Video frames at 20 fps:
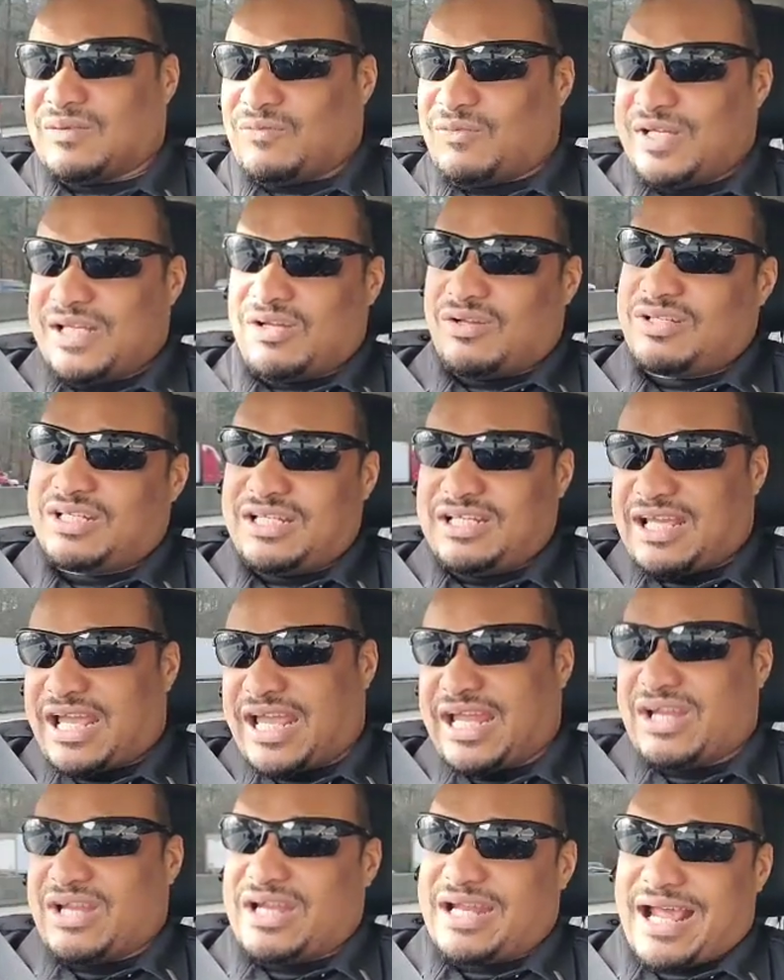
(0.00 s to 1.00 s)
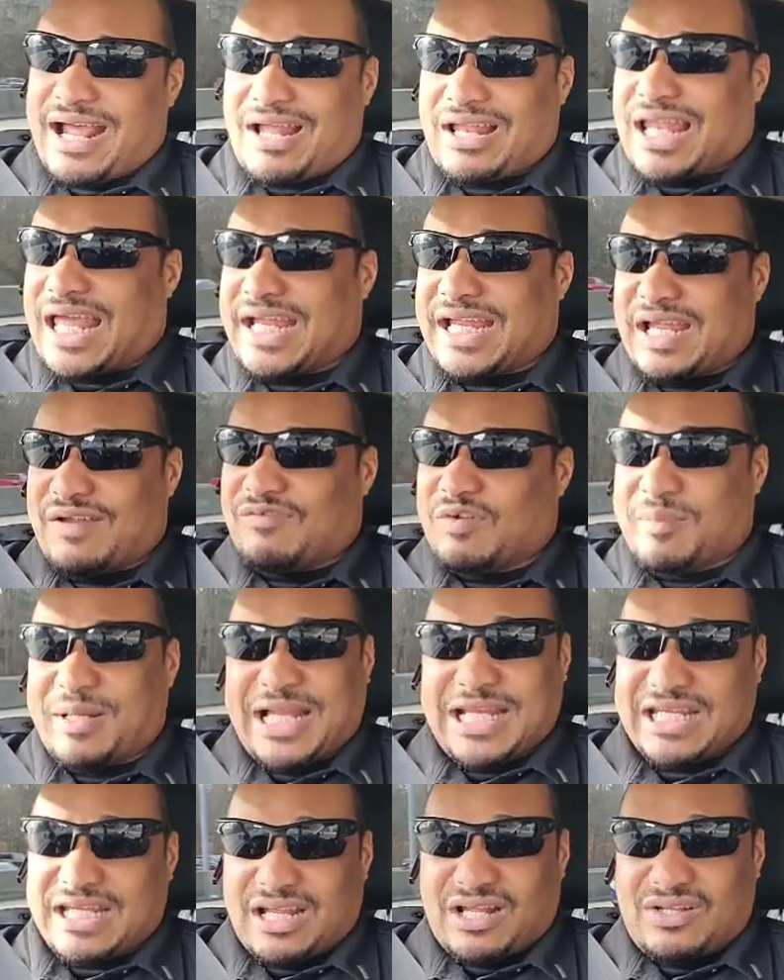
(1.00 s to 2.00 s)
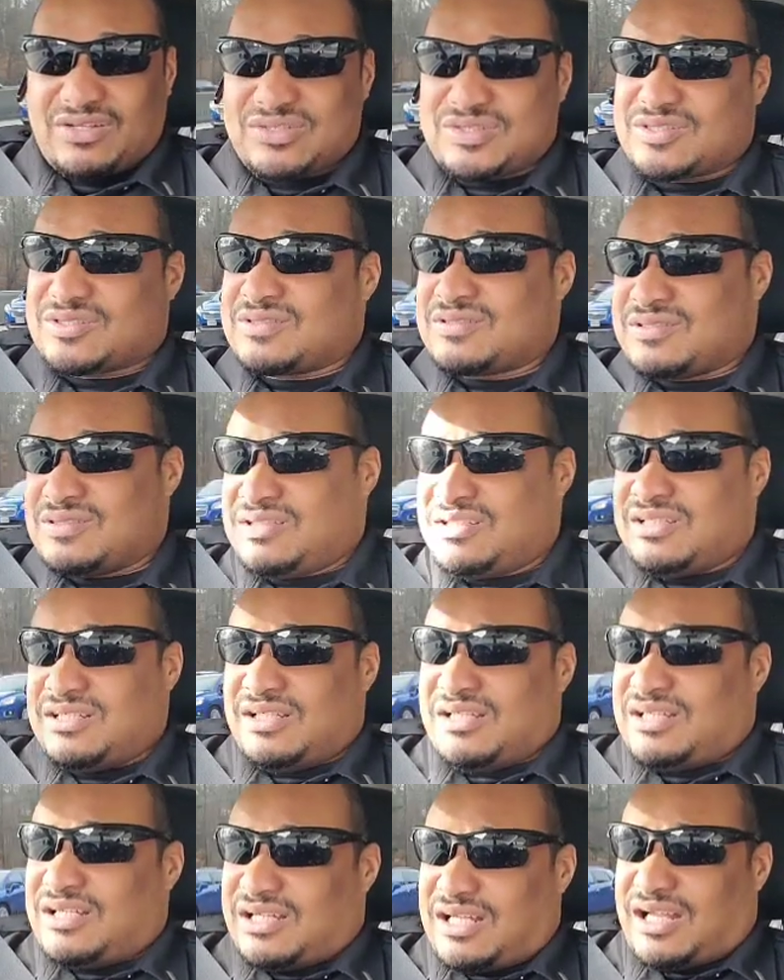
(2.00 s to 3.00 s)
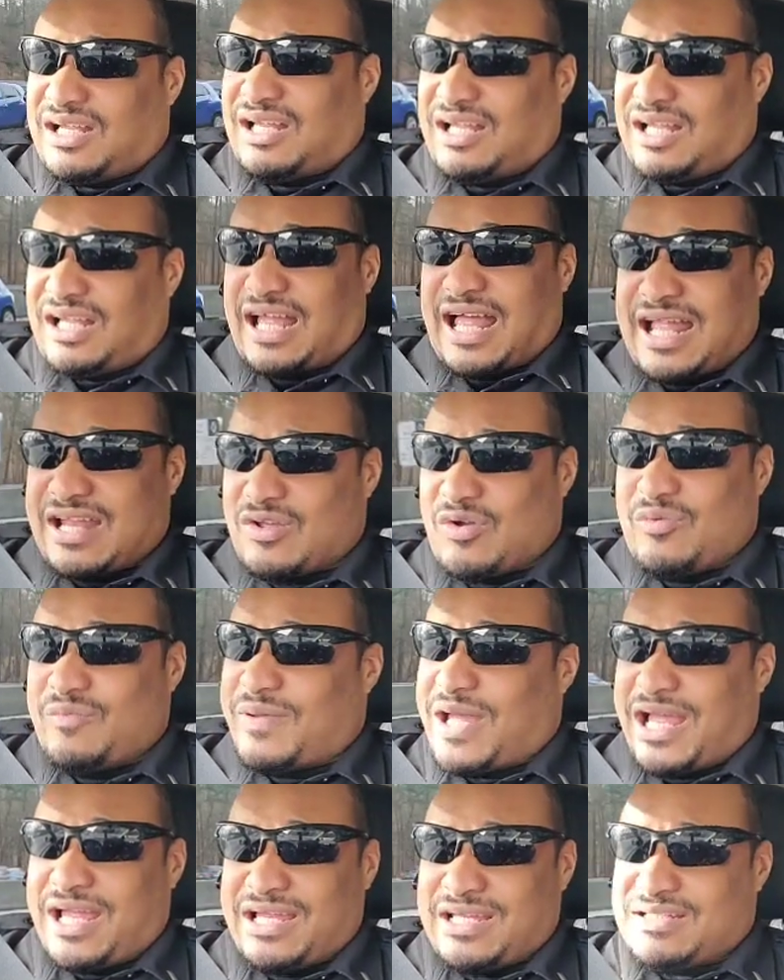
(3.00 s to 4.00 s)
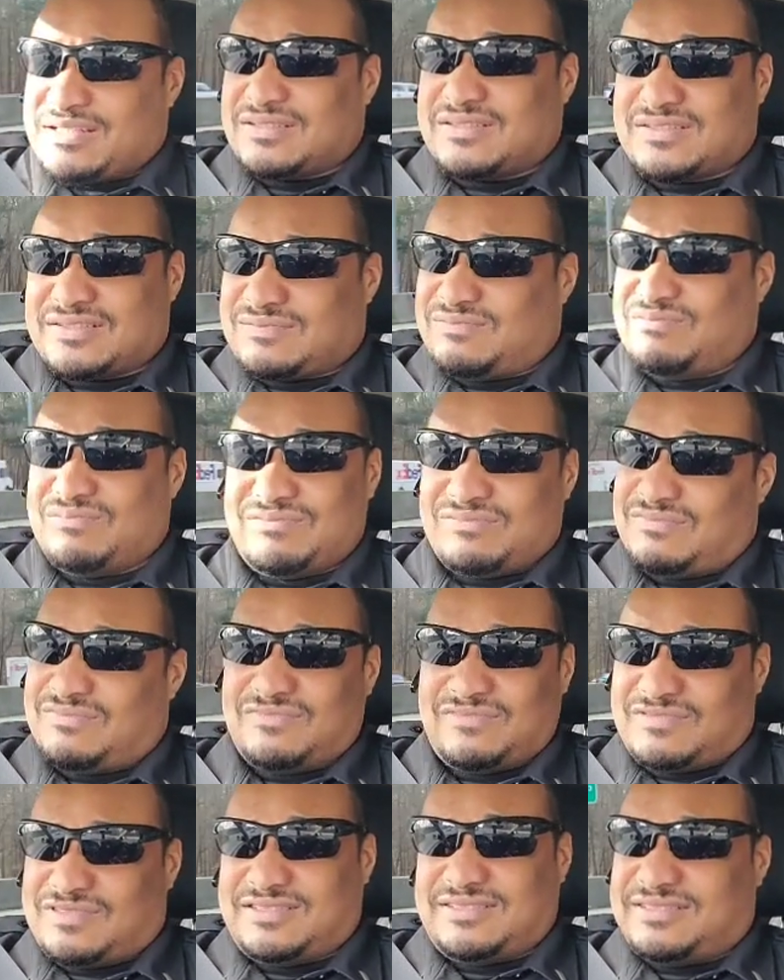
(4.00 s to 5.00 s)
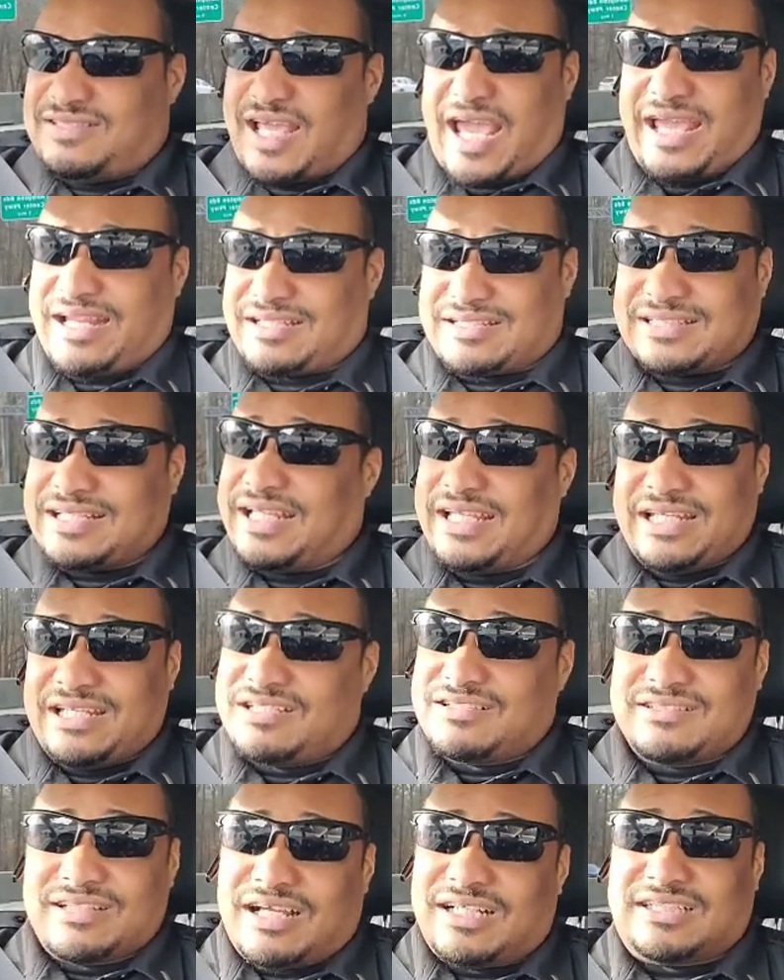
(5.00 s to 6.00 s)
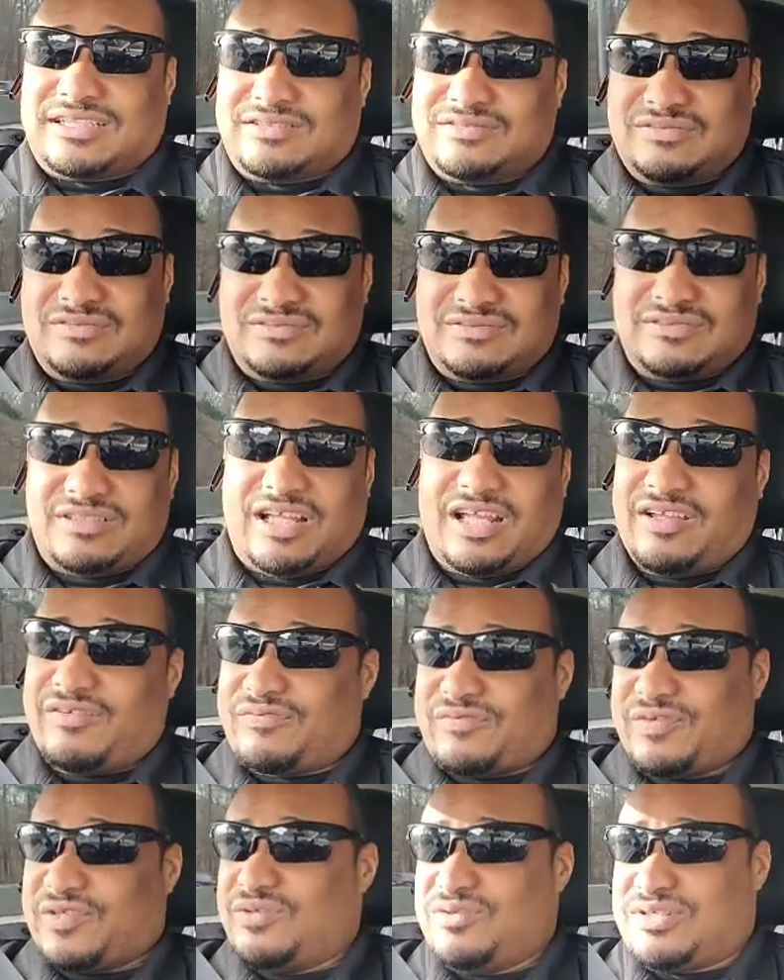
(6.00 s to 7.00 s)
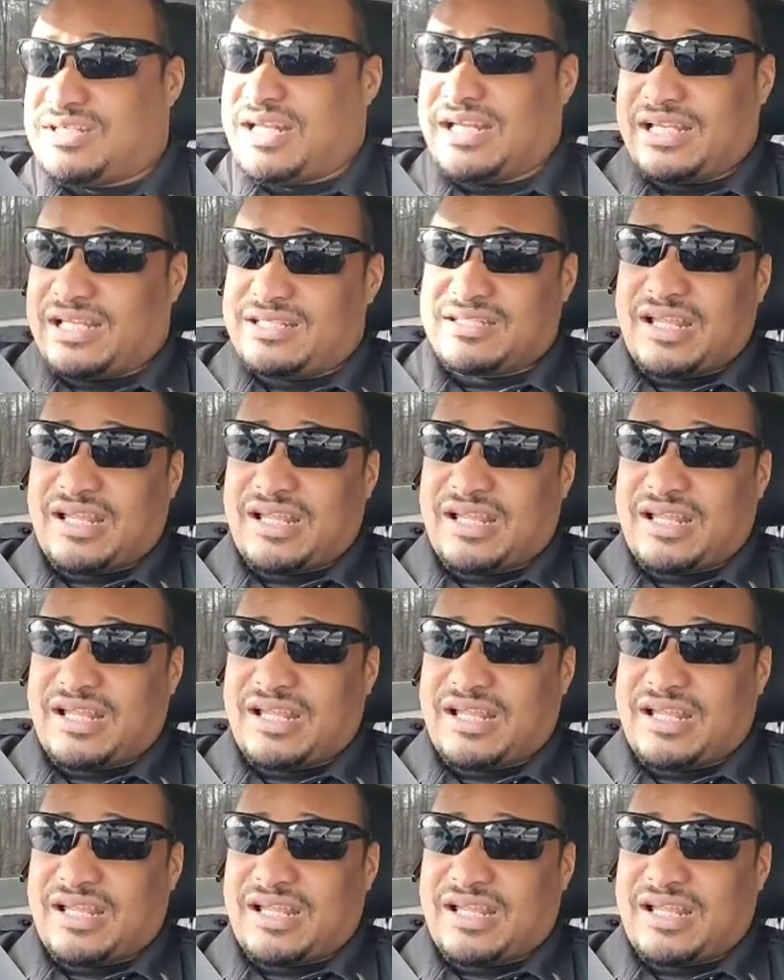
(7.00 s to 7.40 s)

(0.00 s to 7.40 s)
We don't need to air it out like everybody else. I don't mind Dak dinking and dunking. If you ding a